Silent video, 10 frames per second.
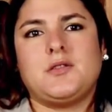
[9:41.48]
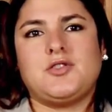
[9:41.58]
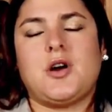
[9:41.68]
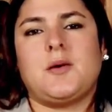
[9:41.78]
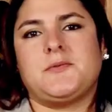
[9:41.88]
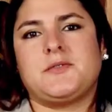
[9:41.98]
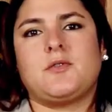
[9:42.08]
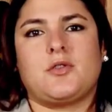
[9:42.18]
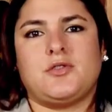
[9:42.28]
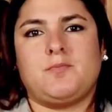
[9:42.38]
jobs
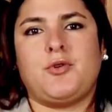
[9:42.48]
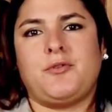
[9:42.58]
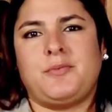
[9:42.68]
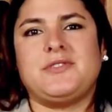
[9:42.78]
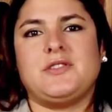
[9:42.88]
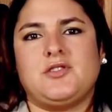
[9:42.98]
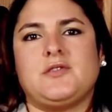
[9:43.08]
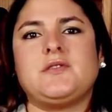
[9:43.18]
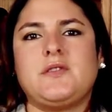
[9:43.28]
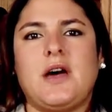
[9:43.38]
or both
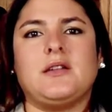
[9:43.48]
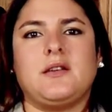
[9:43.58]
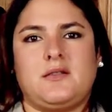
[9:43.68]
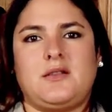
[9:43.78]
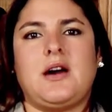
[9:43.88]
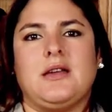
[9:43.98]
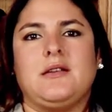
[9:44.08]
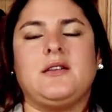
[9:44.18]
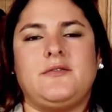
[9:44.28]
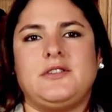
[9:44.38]
positions that got
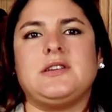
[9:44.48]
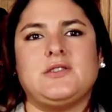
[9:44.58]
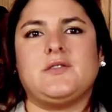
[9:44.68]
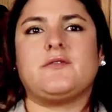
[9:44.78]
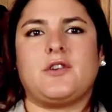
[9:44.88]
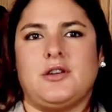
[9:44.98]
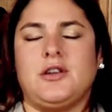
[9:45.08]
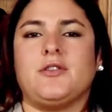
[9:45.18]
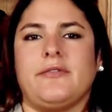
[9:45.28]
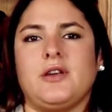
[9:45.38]
an invitation for an
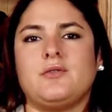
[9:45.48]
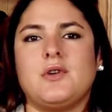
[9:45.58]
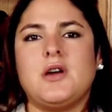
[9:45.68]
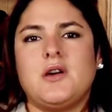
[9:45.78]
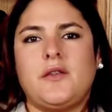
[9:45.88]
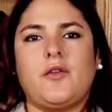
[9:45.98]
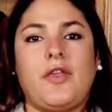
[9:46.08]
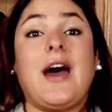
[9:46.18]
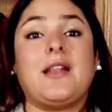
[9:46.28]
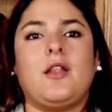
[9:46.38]
interview. So
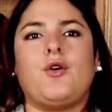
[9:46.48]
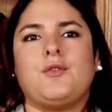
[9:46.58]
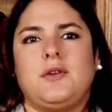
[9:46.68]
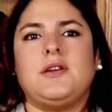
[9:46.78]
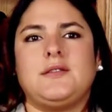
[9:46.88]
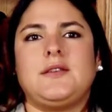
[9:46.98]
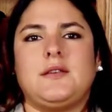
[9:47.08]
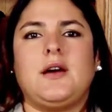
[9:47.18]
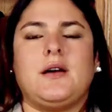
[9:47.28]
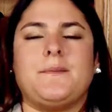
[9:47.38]
that alone is
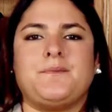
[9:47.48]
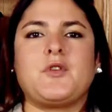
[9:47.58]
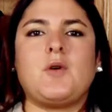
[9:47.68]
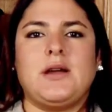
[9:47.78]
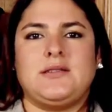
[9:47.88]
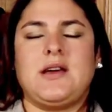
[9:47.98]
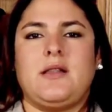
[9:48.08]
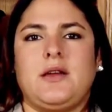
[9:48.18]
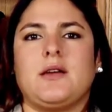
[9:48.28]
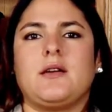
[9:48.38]
quite
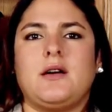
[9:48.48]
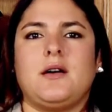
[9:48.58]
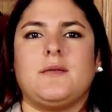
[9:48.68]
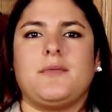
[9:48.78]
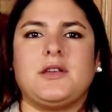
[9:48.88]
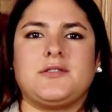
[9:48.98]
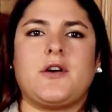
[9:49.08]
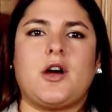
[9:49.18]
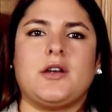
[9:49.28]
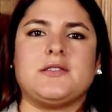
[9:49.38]
telling as
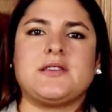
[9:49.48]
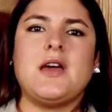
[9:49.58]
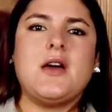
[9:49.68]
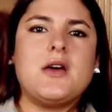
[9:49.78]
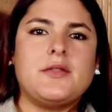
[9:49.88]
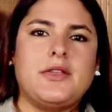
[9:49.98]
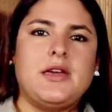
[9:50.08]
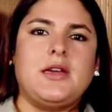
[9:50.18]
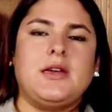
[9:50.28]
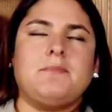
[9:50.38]
far as
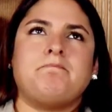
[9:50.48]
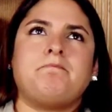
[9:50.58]
the